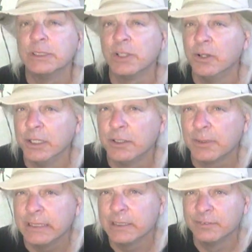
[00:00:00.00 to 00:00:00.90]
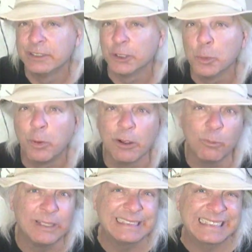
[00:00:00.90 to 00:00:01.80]
we saw an increase of
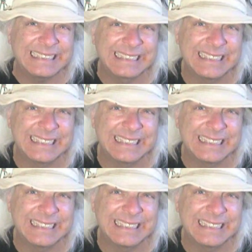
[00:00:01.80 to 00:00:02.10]
0.16